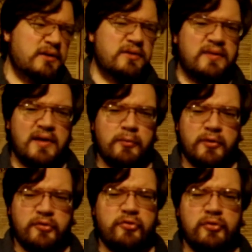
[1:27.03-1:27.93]
there
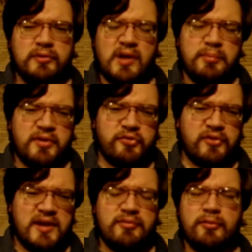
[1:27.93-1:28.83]
were two lobbyists
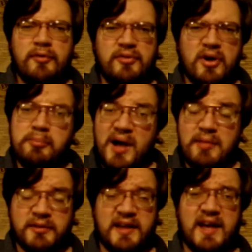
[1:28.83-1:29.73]
that even wrote the
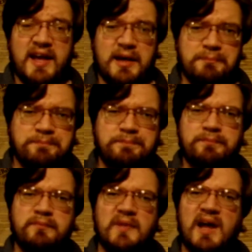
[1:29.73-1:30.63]
Obamacare
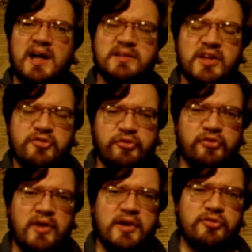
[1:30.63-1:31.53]

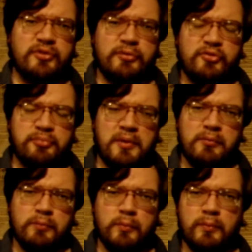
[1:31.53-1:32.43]
legislation, which has
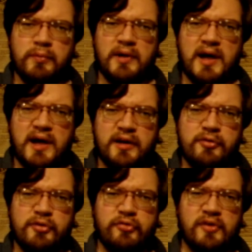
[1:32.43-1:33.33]
been
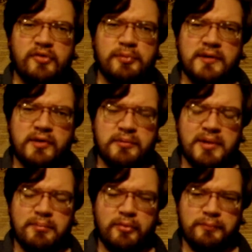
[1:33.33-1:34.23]
criticized by a lot of
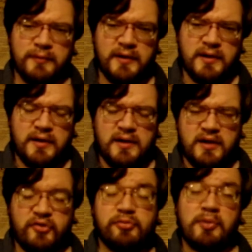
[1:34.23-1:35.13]
people,
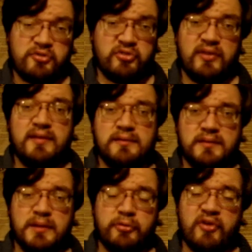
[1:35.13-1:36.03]
especially
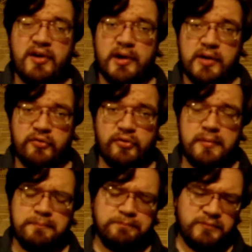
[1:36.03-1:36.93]
libertarians.
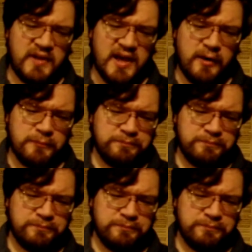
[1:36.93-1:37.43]
Now,